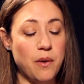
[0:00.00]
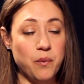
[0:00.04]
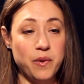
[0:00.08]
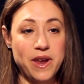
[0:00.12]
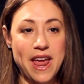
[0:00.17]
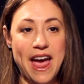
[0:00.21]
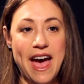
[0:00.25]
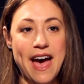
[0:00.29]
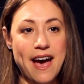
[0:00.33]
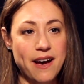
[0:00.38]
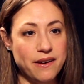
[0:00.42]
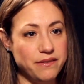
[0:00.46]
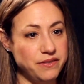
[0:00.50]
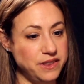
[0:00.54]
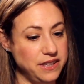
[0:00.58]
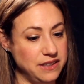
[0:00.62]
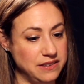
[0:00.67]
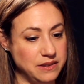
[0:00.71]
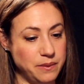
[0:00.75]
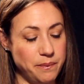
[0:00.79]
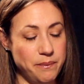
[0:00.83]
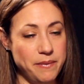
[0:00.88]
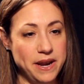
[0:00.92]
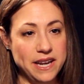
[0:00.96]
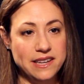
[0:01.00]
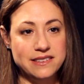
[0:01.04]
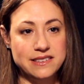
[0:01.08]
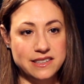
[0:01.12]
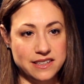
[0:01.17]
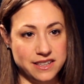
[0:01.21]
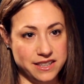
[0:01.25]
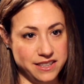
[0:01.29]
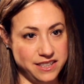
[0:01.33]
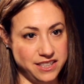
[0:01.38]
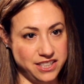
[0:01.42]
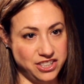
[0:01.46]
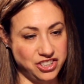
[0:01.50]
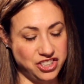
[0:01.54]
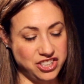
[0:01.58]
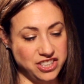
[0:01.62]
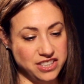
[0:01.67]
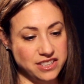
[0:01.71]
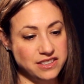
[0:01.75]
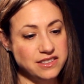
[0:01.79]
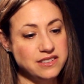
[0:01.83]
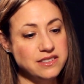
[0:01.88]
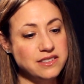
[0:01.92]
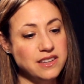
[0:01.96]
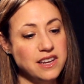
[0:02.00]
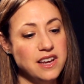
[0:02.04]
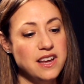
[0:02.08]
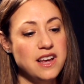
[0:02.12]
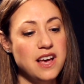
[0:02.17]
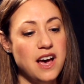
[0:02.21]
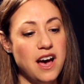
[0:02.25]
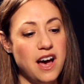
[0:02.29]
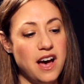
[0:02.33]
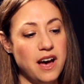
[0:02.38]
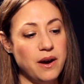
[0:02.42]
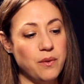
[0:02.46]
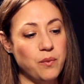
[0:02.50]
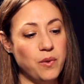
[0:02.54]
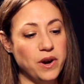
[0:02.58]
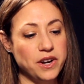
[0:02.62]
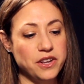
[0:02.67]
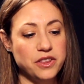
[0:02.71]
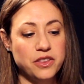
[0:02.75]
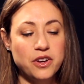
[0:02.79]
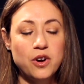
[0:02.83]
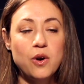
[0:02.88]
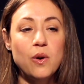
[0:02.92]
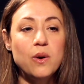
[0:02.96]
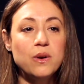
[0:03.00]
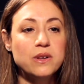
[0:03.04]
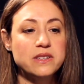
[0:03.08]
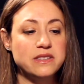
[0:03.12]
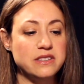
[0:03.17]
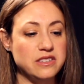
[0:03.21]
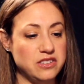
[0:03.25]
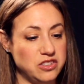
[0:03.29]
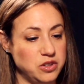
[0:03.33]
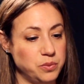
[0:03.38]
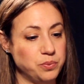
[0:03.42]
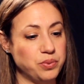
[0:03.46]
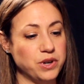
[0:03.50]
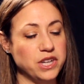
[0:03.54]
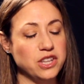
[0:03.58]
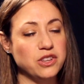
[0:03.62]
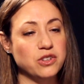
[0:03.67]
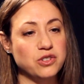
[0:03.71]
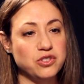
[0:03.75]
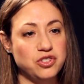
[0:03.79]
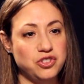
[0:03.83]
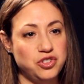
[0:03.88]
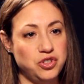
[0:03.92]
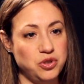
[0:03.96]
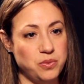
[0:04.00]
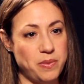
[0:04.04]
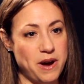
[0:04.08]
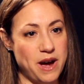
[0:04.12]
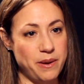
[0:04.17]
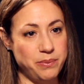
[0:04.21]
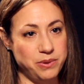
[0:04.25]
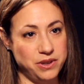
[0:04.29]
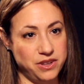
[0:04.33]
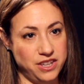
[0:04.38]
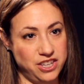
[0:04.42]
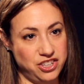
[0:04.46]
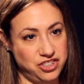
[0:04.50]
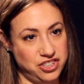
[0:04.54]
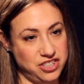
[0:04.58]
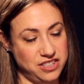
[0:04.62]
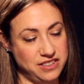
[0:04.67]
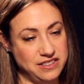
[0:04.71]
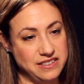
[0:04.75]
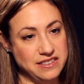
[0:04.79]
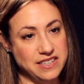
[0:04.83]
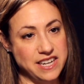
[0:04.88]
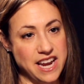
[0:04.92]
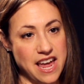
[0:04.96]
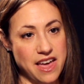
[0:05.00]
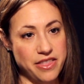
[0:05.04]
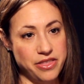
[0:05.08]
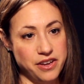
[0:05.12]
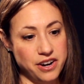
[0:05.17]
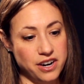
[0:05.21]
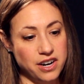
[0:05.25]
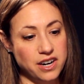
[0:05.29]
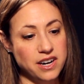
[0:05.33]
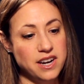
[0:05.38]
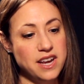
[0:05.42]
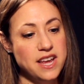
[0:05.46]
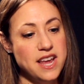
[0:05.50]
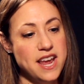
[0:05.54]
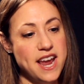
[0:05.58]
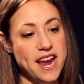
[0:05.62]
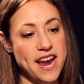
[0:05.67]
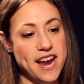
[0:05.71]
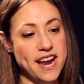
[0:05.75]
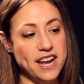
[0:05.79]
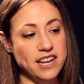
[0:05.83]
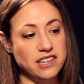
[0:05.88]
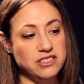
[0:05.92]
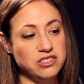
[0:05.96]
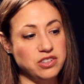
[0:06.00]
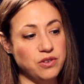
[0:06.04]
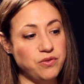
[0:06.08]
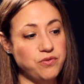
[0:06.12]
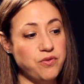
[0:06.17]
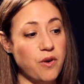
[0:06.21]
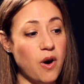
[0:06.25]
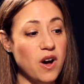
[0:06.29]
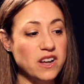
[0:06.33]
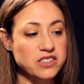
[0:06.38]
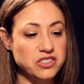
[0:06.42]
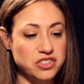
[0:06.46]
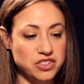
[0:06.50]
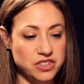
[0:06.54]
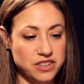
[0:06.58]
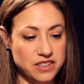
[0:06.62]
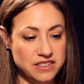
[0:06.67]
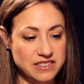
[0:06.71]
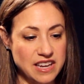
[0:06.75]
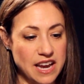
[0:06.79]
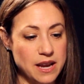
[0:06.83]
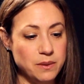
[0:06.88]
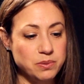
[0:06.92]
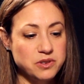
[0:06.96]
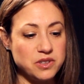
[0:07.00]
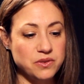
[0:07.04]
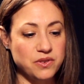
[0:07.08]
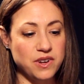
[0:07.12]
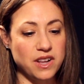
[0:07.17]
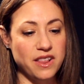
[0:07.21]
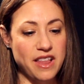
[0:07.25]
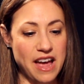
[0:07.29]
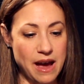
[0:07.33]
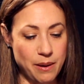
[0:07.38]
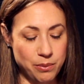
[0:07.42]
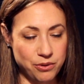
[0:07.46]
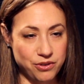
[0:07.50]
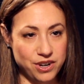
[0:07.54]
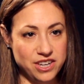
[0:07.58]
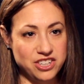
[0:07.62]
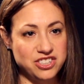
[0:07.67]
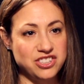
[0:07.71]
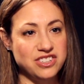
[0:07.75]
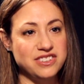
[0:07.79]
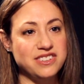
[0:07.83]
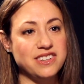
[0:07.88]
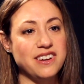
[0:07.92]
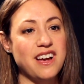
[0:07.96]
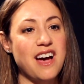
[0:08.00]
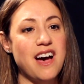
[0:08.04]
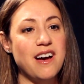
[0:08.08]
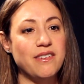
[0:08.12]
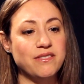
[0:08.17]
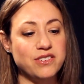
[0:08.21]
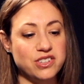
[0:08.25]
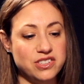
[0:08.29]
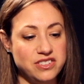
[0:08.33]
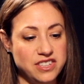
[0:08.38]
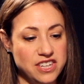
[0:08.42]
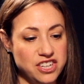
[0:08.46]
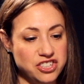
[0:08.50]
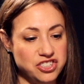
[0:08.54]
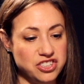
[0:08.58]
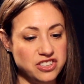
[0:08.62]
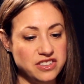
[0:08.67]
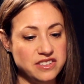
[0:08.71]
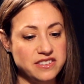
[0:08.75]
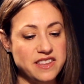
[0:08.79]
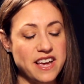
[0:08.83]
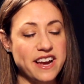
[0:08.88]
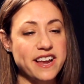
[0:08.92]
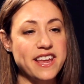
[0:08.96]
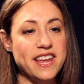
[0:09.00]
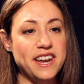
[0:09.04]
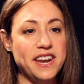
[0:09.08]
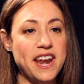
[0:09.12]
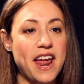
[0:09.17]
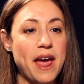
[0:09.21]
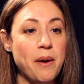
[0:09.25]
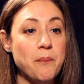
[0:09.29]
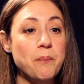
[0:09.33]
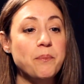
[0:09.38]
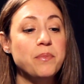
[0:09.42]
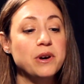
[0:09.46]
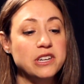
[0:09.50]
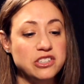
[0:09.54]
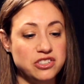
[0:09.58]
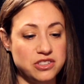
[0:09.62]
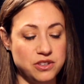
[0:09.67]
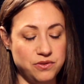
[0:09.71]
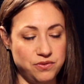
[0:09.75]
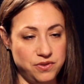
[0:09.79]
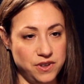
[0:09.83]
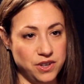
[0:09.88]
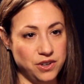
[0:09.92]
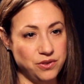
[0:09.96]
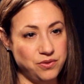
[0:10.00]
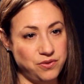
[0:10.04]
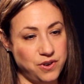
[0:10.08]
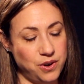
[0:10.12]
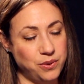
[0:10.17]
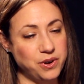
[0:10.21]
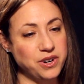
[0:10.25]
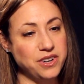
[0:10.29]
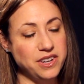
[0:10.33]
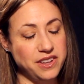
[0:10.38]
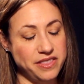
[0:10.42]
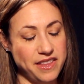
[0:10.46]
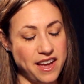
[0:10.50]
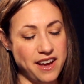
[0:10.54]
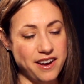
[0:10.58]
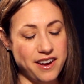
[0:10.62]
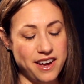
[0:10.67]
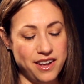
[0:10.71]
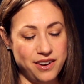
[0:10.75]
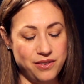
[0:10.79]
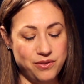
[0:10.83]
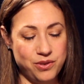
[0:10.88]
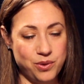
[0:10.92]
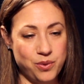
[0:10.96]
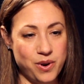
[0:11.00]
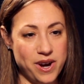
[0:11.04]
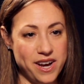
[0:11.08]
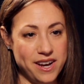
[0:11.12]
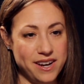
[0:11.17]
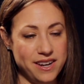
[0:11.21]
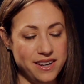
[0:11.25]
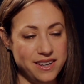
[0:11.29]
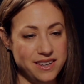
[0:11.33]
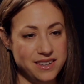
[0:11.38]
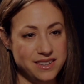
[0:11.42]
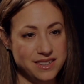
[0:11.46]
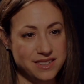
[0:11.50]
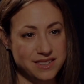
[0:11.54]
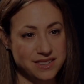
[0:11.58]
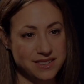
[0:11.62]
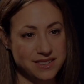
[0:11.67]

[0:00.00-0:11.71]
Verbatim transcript: and we have these amazing clinicians, uh, one of the goals is to bring those two populations together and to foster the types of collaborations and conversations that can push the field forward in that kind of a way.